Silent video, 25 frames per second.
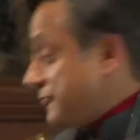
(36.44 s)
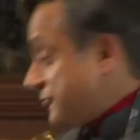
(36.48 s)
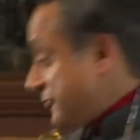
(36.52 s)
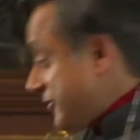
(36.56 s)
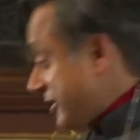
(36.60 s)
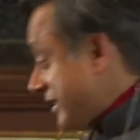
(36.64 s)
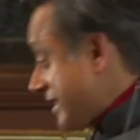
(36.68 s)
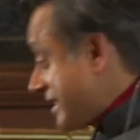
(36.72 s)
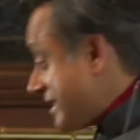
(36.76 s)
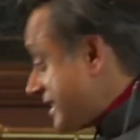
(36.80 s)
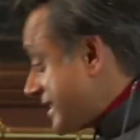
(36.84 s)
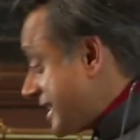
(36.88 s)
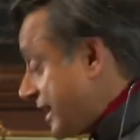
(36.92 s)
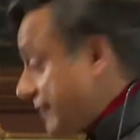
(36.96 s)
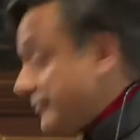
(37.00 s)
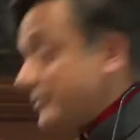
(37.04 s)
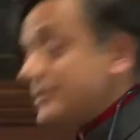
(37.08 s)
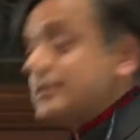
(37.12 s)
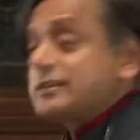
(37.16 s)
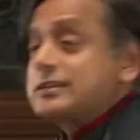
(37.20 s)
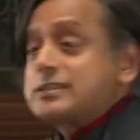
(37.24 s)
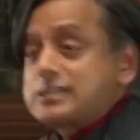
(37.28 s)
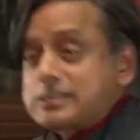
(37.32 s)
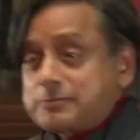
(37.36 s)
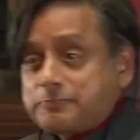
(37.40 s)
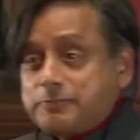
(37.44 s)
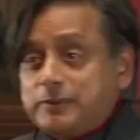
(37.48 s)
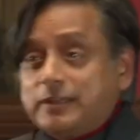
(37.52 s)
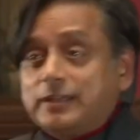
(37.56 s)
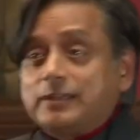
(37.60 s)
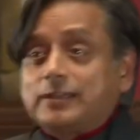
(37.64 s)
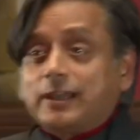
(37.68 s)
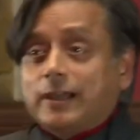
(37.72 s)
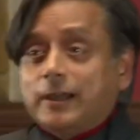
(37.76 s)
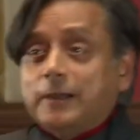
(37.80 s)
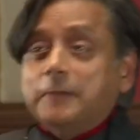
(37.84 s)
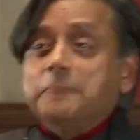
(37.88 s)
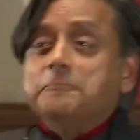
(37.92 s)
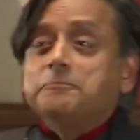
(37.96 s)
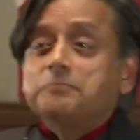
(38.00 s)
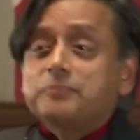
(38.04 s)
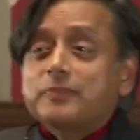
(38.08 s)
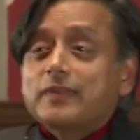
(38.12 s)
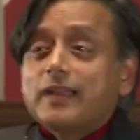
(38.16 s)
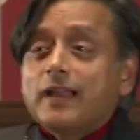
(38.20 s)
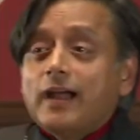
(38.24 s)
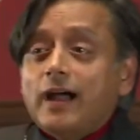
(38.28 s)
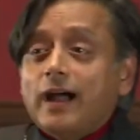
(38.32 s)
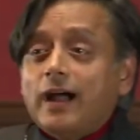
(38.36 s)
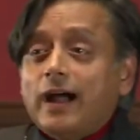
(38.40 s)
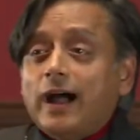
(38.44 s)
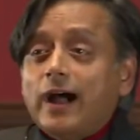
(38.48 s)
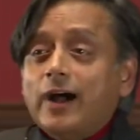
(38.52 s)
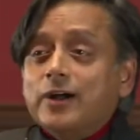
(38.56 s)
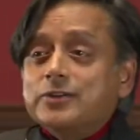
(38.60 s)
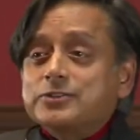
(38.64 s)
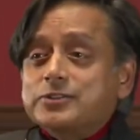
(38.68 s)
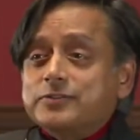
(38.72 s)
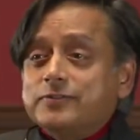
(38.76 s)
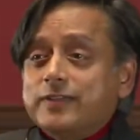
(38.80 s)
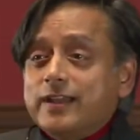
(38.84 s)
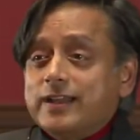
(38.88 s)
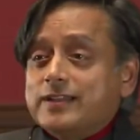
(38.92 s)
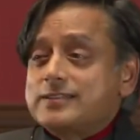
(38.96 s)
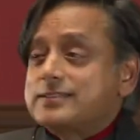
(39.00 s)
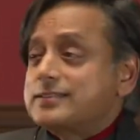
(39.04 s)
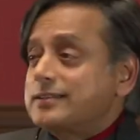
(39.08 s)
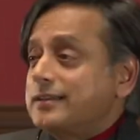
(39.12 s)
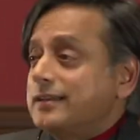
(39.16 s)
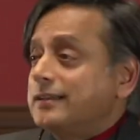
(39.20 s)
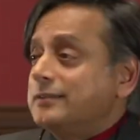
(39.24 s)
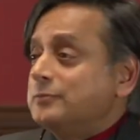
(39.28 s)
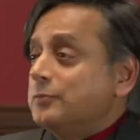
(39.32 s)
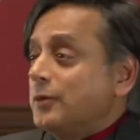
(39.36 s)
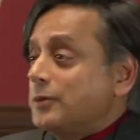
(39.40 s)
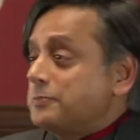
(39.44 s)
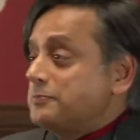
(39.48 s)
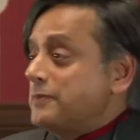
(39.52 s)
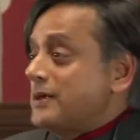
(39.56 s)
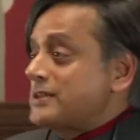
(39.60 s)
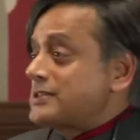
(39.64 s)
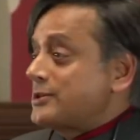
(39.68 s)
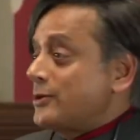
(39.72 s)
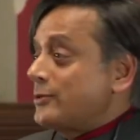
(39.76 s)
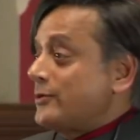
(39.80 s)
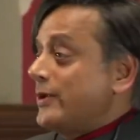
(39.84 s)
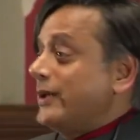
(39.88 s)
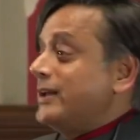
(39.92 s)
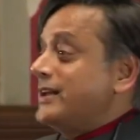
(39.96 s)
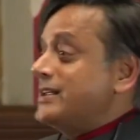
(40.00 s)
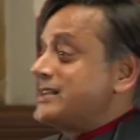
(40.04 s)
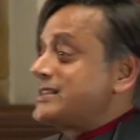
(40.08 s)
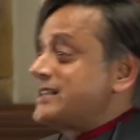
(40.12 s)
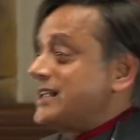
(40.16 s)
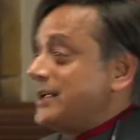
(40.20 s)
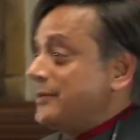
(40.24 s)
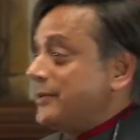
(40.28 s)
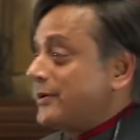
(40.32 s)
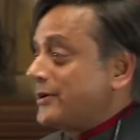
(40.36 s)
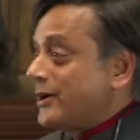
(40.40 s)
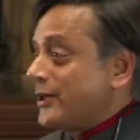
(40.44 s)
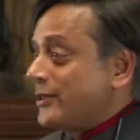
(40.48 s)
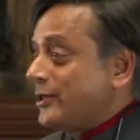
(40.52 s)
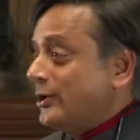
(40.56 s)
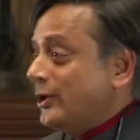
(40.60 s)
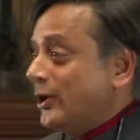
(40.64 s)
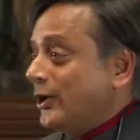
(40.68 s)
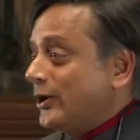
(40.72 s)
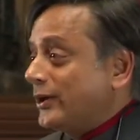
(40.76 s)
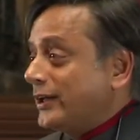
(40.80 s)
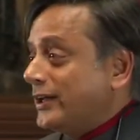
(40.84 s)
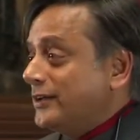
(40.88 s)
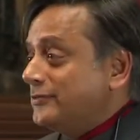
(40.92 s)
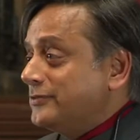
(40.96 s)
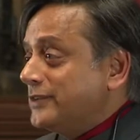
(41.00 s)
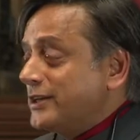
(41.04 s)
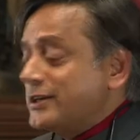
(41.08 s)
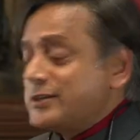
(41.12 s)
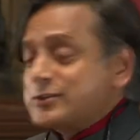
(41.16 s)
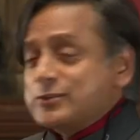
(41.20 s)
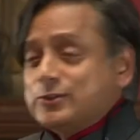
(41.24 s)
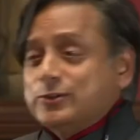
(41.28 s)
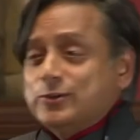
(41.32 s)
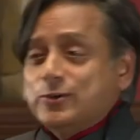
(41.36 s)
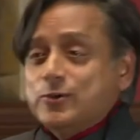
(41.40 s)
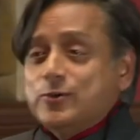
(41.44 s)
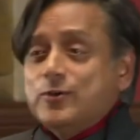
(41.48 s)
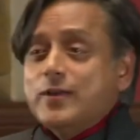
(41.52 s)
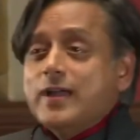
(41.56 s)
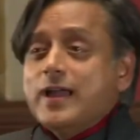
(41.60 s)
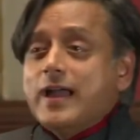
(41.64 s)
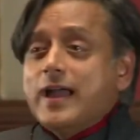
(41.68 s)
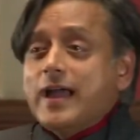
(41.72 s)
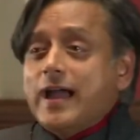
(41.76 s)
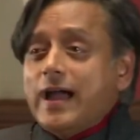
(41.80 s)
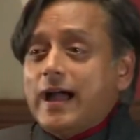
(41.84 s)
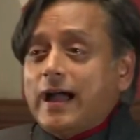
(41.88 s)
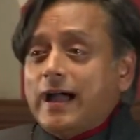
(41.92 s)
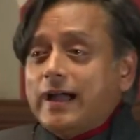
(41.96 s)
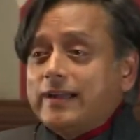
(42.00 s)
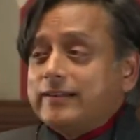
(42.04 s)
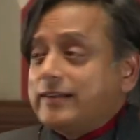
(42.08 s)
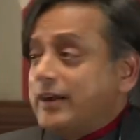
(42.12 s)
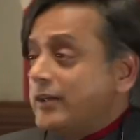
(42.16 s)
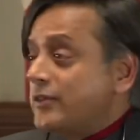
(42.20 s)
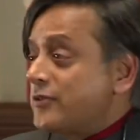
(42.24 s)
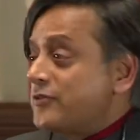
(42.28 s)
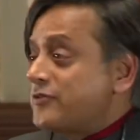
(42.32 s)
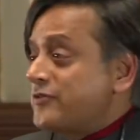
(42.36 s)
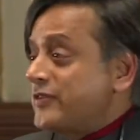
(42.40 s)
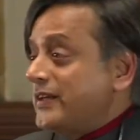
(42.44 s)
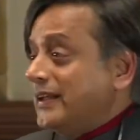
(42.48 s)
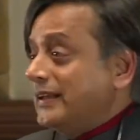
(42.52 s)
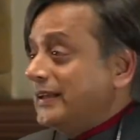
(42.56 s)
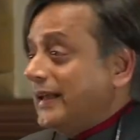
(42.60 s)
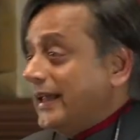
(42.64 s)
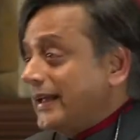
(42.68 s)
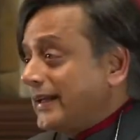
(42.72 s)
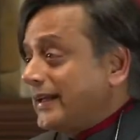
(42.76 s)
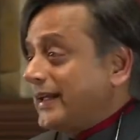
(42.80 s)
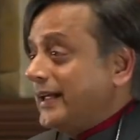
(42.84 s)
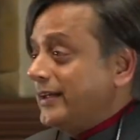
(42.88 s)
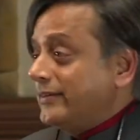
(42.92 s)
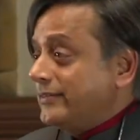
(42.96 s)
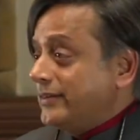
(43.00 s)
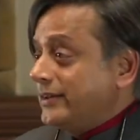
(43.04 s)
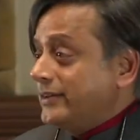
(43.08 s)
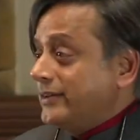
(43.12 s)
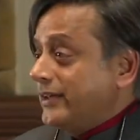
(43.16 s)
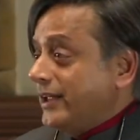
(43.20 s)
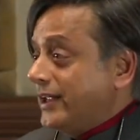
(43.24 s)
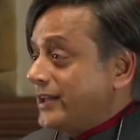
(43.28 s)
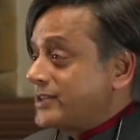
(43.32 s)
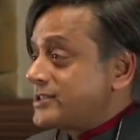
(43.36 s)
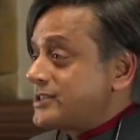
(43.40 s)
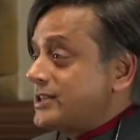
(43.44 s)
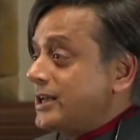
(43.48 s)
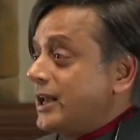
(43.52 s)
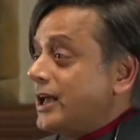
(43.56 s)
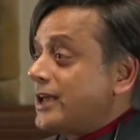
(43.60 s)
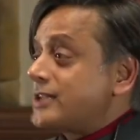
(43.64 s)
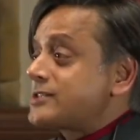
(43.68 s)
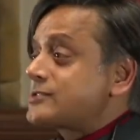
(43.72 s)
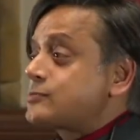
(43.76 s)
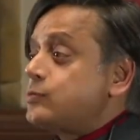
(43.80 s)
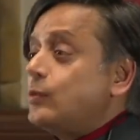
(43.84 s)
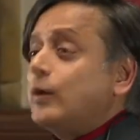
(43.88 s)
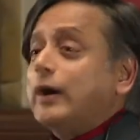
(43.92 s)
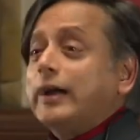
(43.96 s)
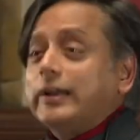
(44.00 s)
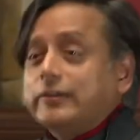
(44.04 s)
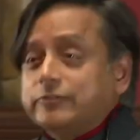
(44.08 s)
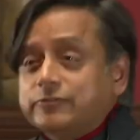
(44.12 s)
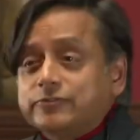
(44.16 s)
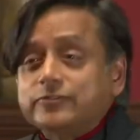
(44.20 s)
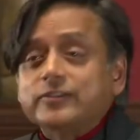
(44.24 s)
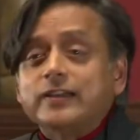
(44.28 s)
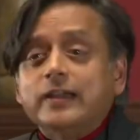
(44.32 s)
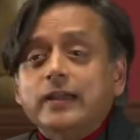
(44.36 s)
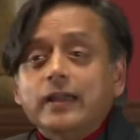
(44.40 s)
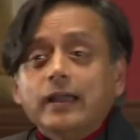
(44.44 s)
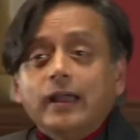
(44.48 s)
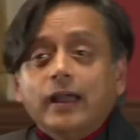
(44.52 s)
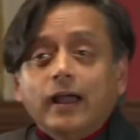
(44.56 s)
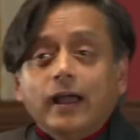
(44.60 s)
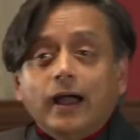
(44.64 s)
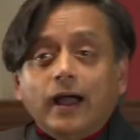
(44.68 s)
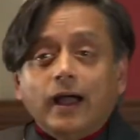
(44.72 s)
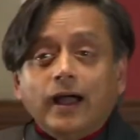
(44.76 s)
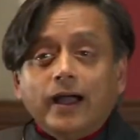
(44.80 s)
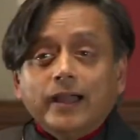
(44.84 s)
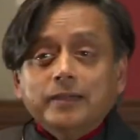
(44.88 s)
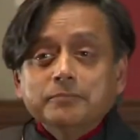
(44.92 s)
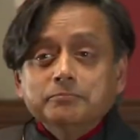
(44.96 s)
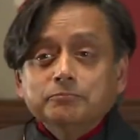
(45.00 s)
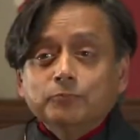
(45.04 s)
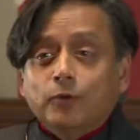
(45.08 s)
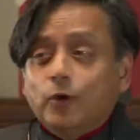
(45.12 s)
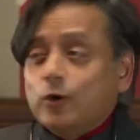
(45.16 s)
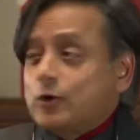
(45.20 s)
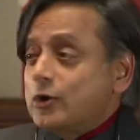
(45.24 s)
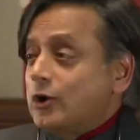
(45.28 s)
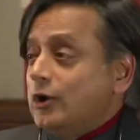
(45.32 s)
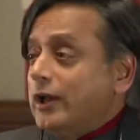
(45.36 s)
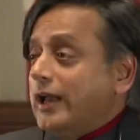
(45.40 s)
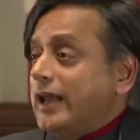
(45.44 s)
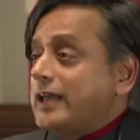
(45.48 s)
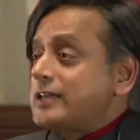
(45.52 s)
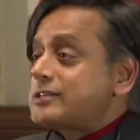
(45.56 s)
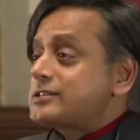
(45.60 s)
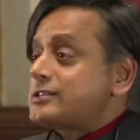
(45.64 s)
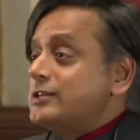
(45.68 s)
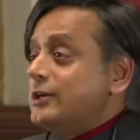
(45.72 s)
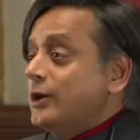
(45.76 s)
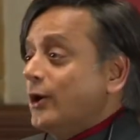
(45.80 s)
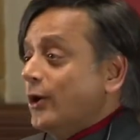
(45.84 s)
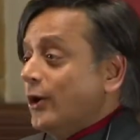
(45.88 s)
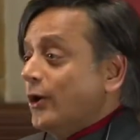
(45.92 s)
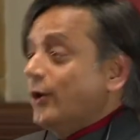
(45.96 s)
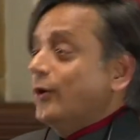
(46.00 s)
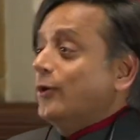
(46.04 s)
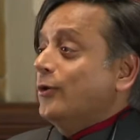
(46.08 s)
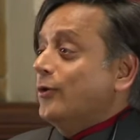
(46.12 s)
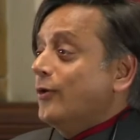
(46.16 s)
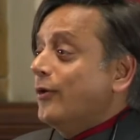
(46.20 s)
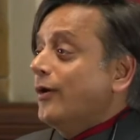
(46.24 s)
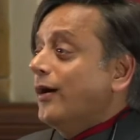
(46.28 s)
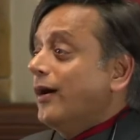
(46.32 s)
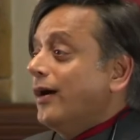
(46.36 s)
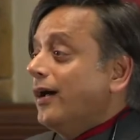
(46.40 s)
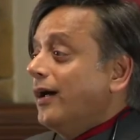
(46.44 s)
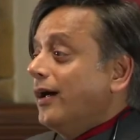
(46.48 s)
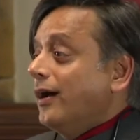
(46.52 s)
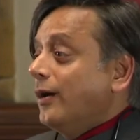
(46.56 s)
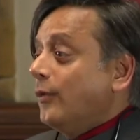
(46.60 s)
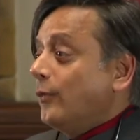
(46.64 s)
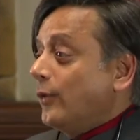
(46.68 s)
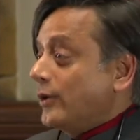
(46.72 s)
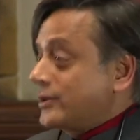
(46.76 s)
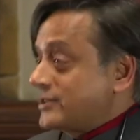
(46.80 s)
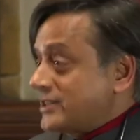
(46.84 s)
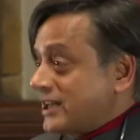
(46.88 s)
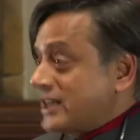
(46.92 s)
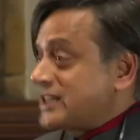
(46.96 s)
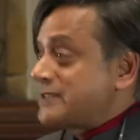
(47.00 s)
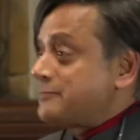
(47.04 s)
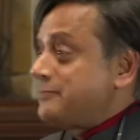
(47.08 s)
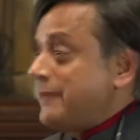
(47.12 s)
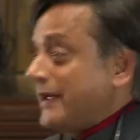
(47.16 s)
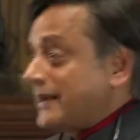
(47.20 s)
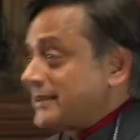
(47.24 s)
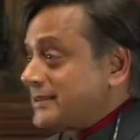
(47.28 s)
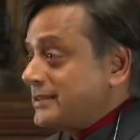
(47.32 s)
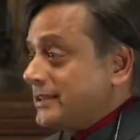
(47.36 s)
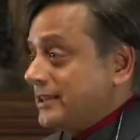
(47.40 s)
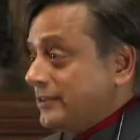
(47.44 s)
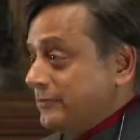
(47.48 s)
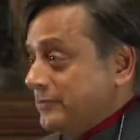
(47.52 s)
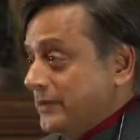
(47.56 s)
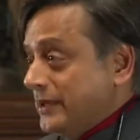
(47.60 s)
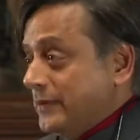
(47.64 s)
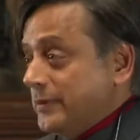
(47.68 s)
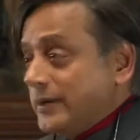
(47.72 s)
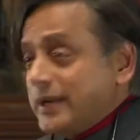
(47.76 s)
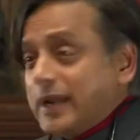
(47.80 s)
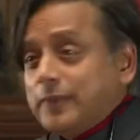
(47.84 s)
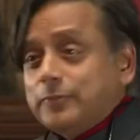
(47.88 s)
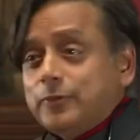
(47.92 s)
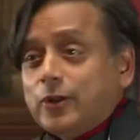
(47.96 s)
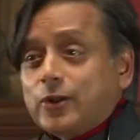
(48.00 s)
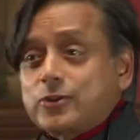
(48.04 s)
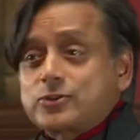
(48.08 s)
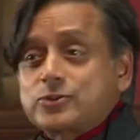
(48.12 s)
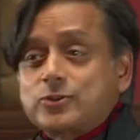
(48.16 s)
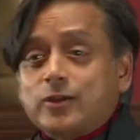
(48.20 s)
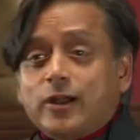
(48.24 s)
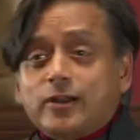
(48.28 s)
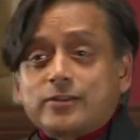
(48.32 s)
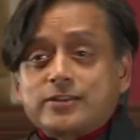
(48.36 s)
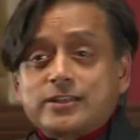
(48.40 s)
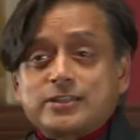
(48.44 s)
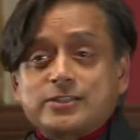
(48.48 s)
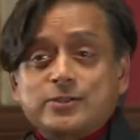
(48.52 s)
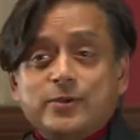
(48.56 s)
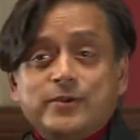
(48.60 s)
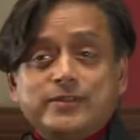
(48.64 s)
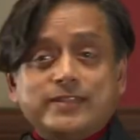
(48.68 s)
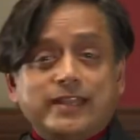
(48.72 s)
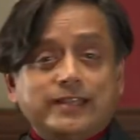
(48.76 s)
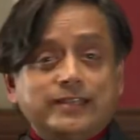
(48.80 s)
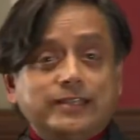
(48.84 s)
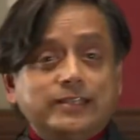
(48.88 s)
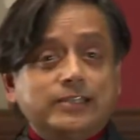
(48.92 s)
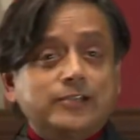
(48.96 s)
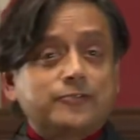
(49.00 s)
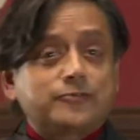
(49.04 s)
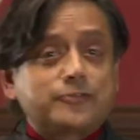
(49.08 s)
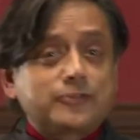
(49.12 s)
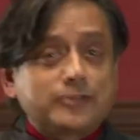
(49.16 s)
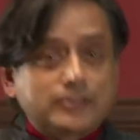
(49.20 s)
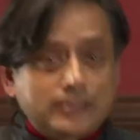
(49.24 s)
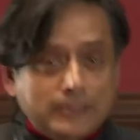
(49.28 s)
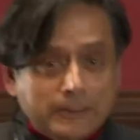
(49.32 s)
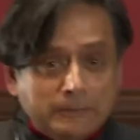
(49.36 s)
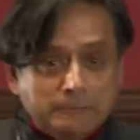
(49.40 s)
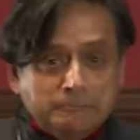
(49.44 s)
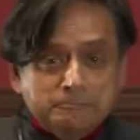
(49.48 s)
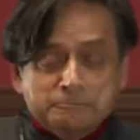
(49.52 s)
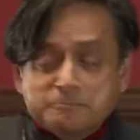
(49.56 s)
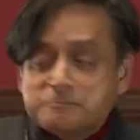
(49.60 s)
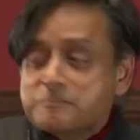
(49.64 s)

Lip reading: the seventh speaker out of 8 in what must already seem a rather long evening to you, I rather feel like Henry VIII's last wife. I more or less know what's expected of me, but I'm not sure how to do it any differently.